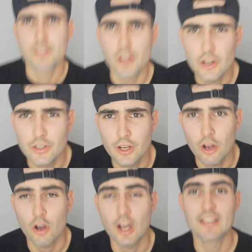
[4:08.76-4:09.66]
So
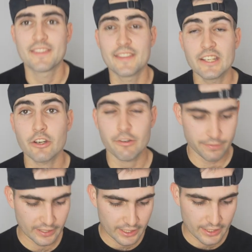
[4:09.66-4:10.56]
I think I
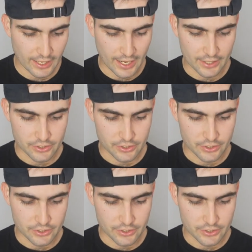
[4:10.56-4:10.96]
figured it out.